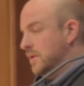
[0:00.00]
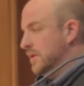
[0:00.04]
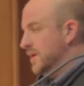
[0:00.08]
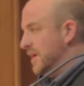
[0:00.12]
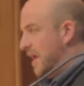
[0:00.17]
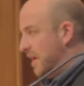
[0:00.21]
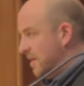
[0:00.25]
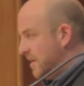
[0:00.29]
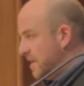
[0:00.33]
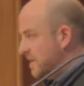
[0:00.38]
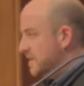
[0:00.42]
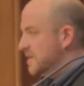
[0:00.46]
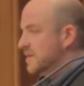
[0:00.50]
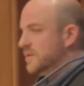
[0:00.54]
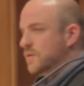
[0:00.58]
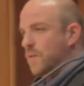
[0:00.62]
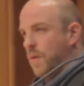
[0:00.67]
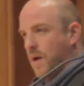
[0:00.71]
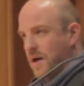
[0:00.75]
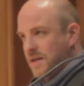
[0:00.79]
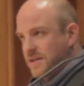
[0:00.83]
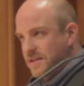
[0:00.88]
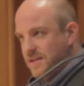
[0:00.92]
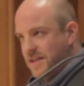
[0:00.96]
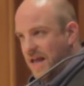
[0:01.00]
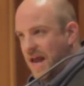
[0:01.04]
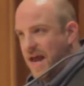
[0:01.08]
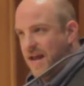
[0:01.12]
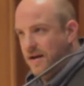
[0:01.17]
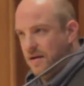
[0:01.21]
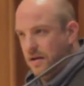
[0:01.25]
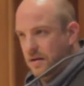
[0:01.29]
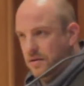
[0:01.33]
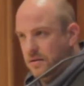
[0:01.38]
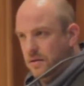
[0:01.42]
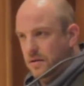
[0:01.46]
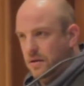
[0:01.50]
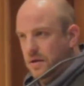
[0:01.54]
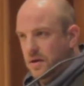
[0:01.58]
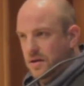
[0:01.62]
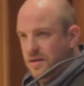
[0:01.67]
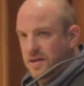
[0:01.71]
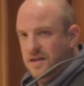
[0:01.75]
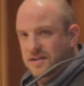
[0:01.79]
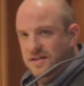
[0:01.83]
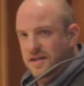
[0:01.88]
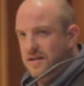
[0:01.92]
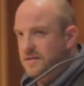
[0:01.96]
Now this is quite standard.
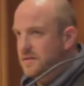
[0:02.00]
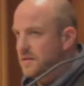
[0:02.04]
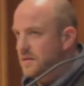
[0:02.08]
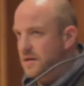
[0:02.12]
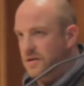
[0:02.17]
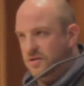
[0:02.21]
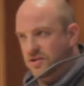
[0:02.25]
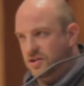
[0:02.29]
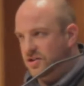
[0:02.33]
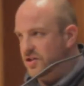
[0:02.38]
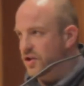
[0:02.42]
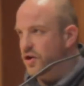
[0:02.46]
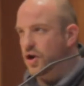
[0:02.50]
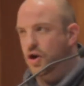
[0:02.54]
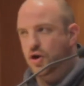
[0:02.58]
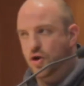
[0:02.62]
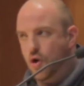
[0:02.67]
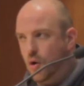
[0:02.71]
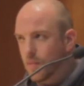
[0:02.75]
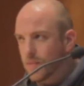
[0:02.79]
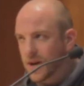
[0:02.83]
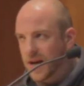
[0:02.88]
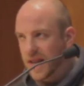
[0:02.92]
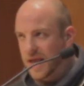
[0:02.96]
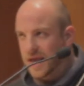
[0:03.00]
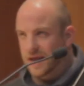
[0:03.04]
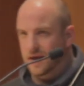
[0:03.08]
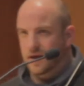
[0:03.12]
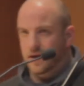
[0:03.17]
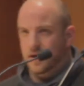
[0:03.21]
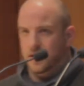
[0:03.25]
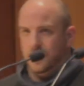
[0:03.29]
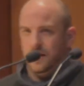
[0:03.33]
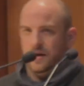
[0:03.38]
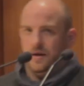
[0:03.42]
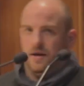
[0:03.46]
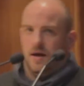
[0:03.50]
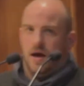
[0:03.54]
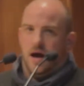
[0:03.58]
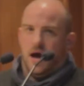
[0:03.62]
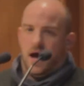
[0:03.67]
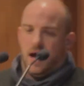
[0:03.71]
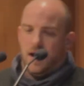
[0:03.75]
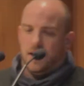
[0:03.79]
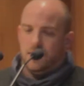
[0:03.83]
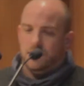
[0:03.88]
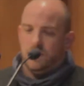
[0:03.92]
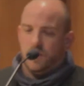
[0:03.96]
This isn't just an anomaly,
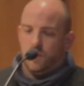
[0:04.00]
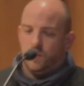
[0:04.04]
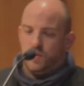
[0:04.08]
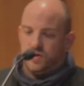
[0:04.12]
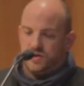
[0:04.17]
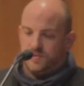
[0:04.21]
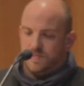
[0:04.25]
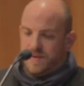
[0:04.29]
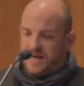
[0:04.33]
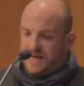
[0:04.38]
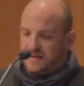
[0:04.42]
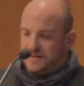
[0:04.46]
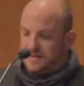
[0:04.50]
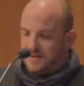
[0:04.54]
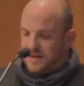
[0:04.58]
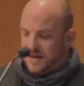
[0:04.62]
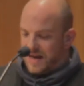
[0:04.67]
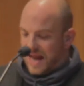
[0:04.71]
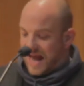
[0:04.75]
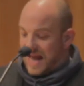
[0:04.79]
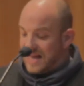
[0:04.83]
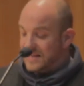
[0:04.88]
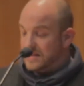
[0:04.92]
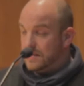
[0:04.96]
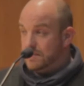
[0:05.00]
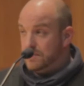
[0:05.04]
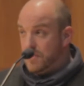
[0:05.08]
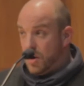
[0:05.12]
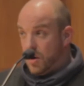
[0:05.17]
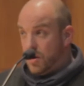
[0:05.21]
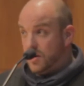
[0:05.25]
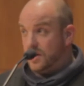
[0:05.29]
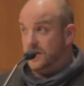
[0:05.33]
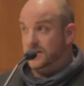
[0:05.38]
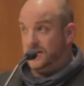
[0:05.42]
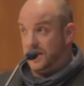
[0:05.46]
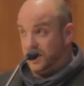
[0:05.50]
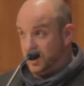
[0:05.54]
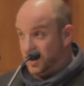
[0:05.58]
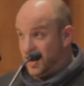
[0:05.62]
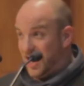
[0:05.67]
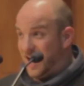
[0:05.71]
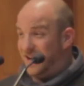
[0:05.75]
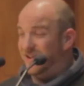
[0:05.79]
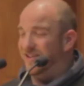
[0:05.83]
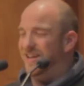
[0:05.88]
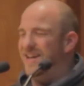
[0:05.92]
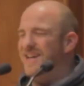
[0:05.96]
which means that as a marketing
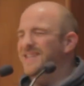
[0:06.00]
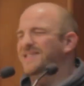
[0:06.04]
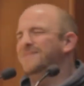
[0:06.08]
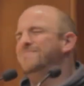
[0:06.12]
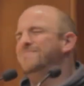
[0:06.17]
channel, it's